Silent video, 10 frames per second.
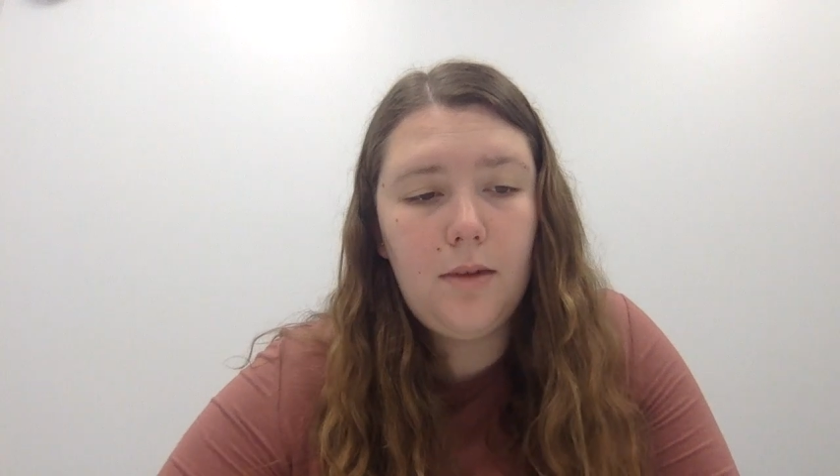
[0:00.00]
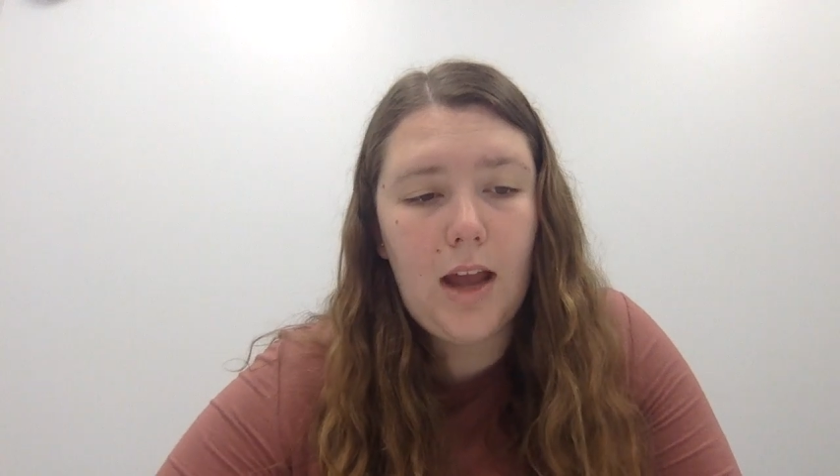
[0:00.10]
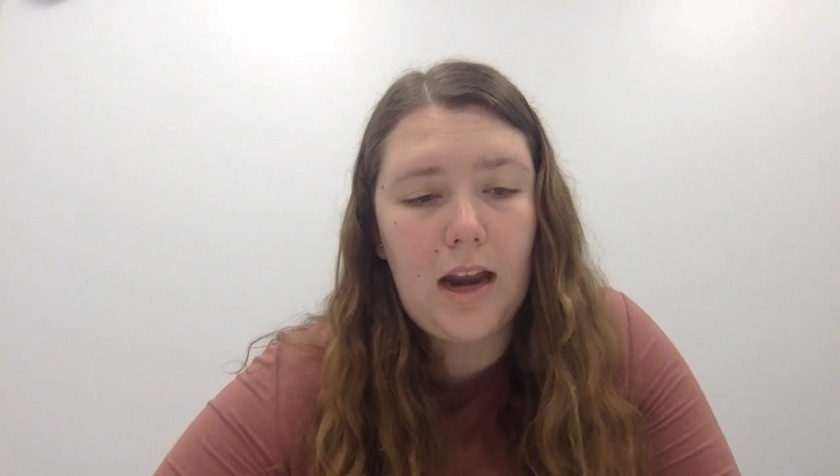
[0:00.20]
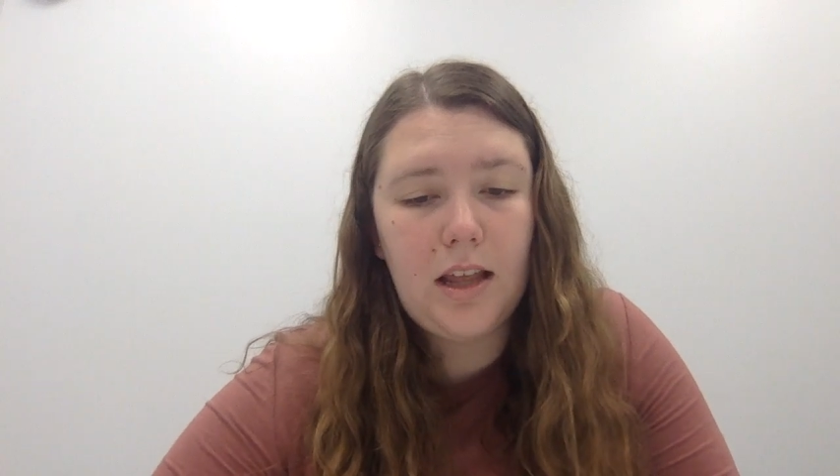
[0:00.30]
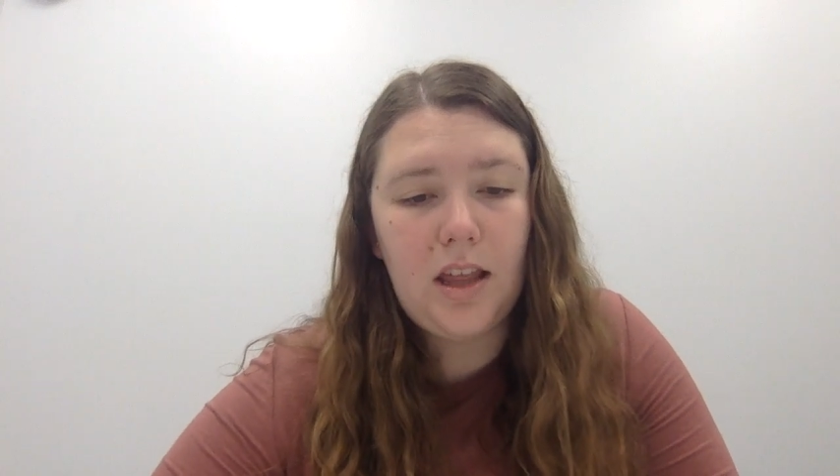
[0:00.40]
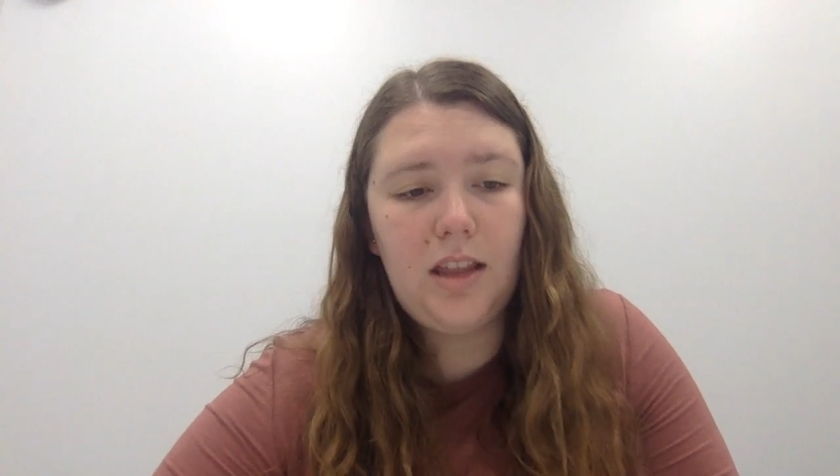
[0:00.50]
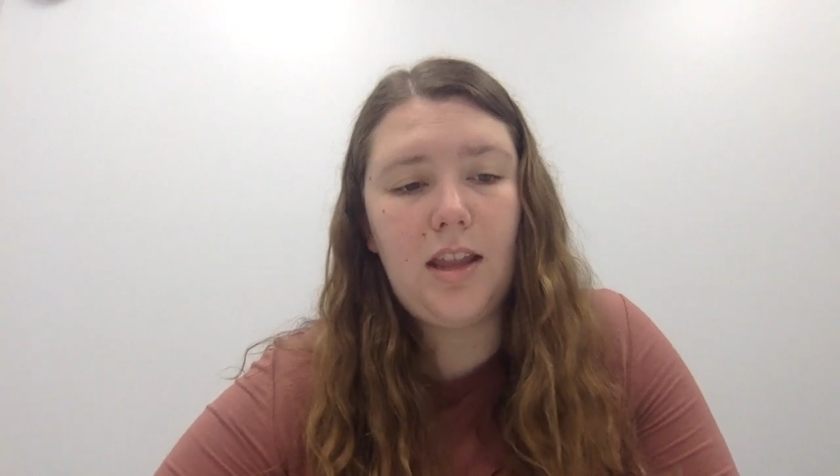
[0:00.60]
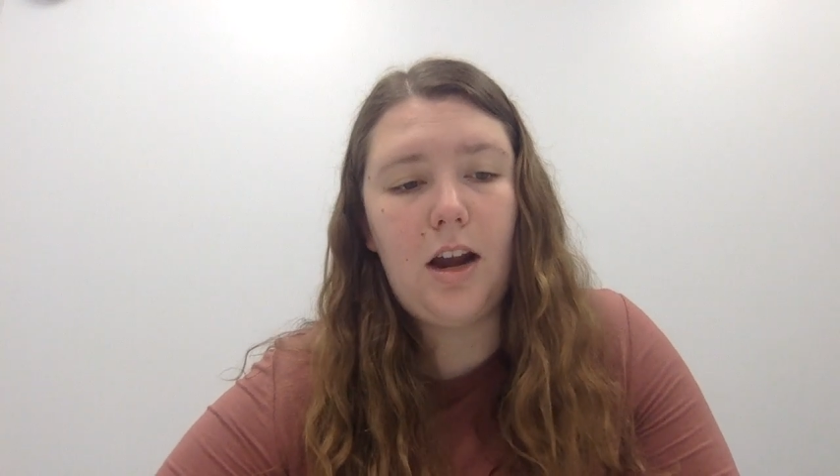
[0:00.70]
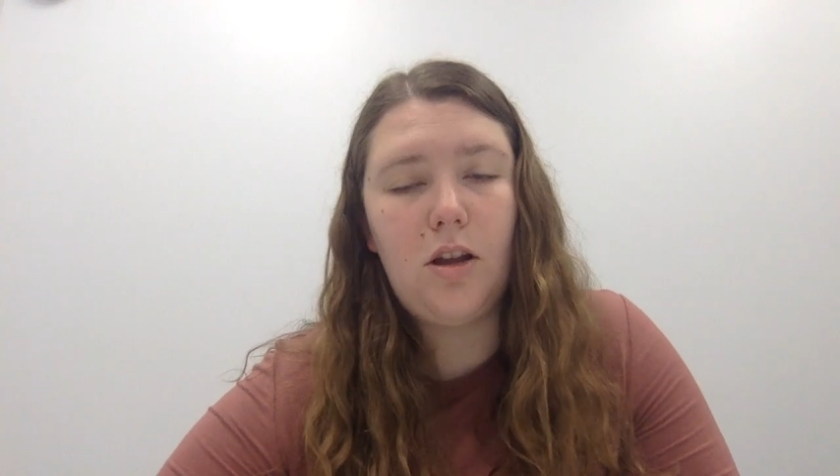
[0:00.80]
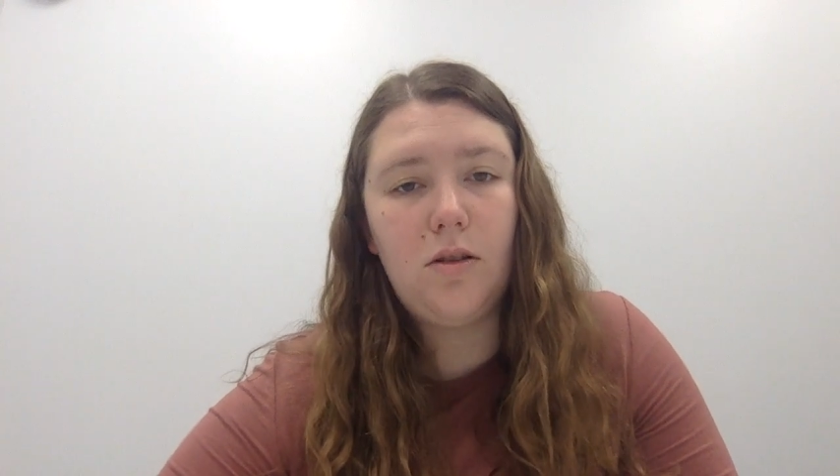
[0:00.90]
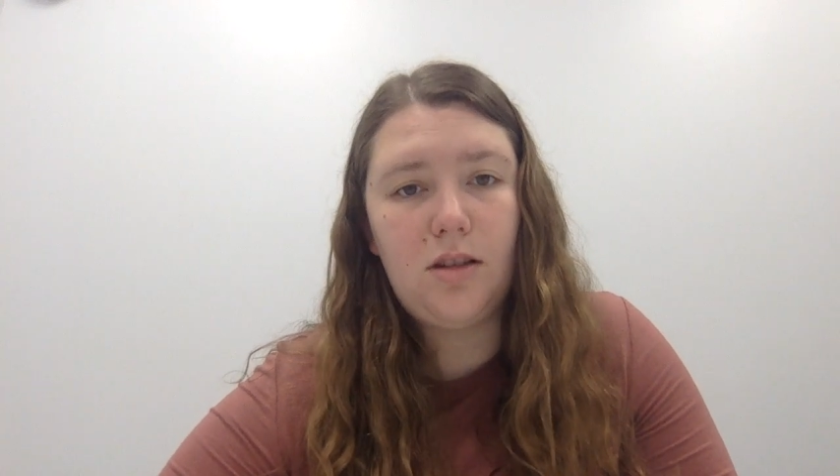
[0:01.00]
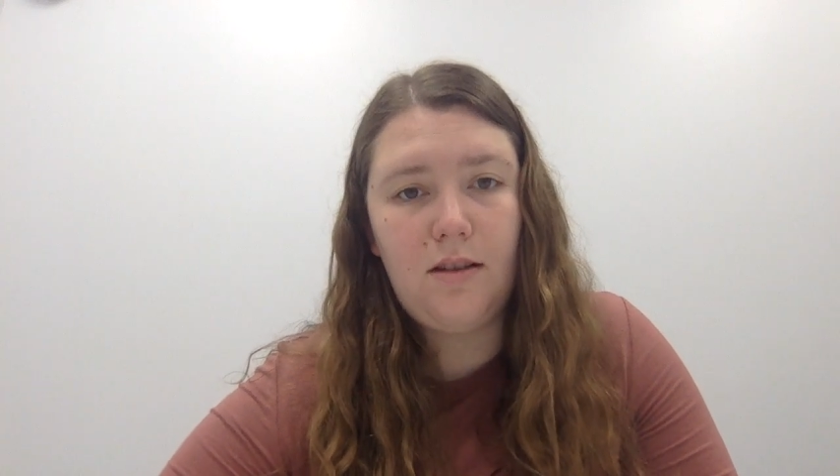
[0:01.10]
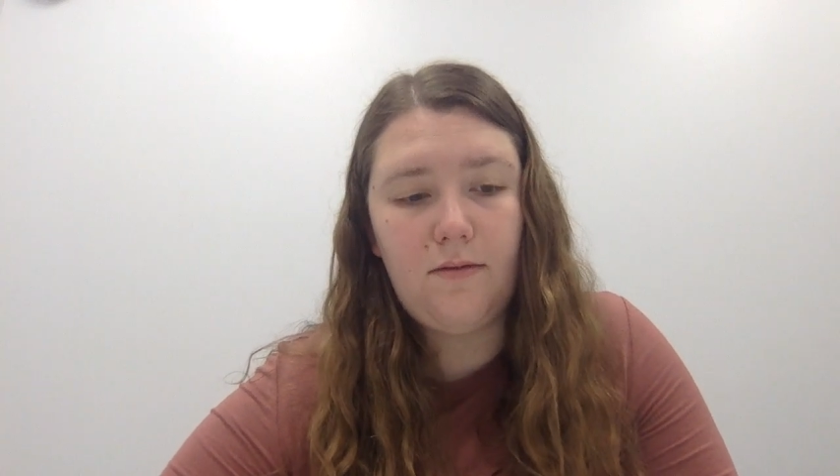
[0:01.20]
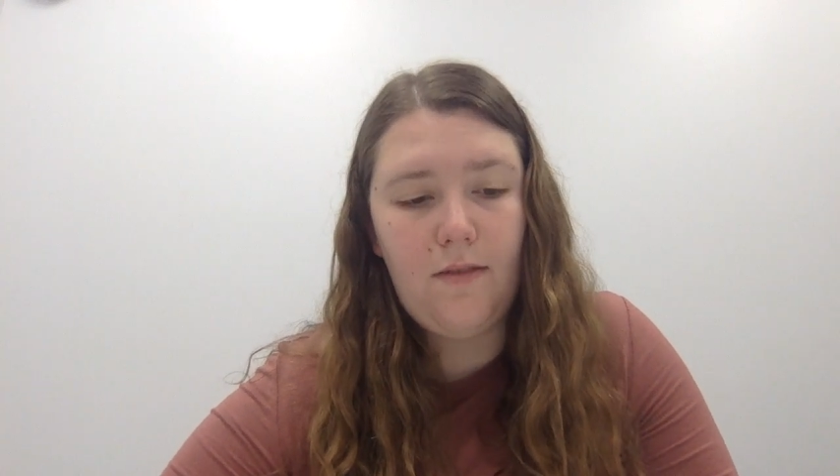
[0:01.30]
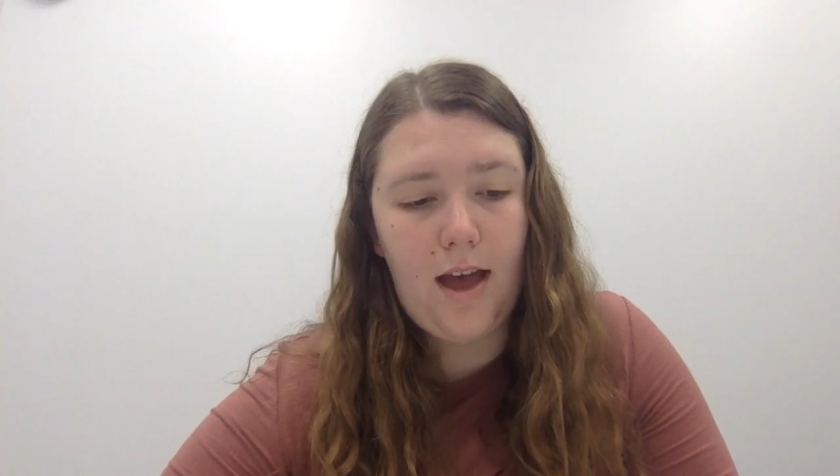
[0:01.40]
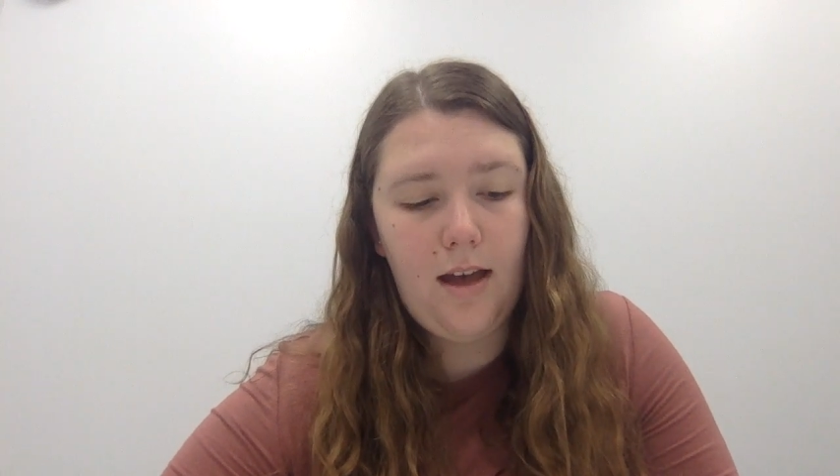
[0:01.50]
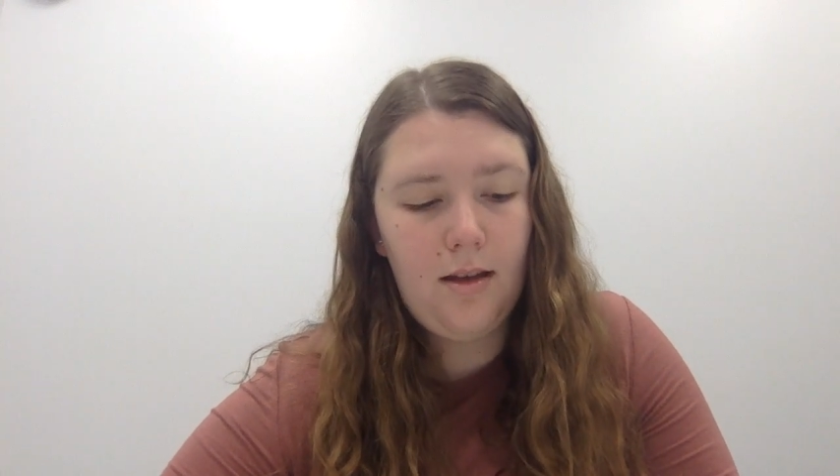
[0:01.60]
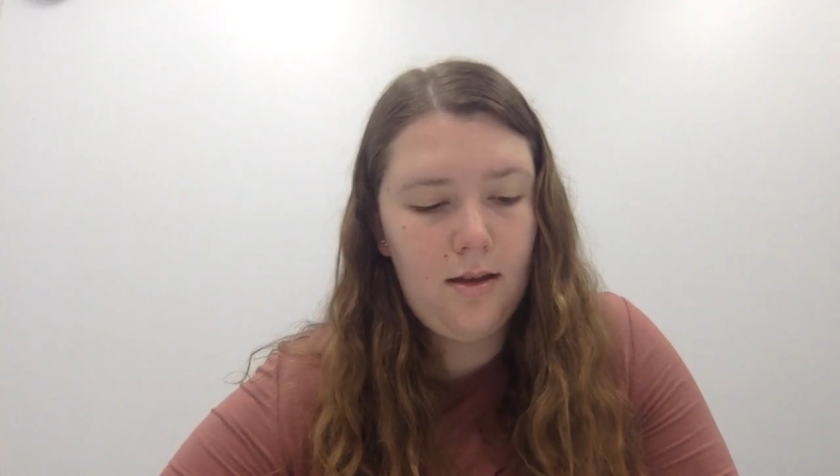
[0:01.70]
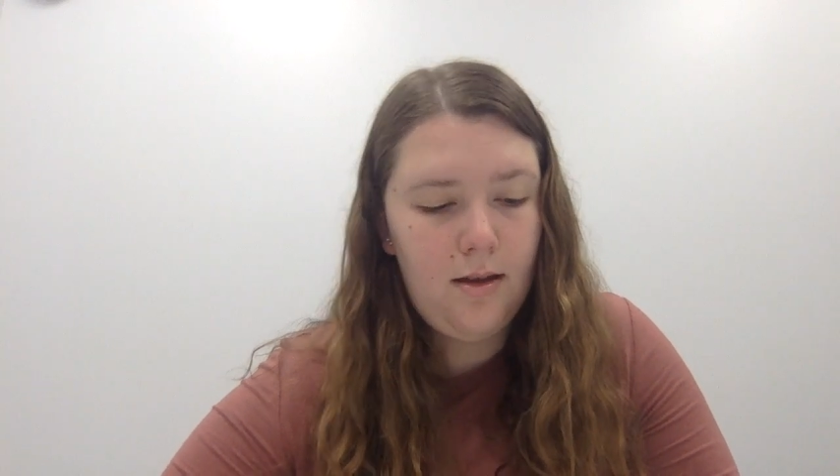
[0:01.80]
anything there you see there.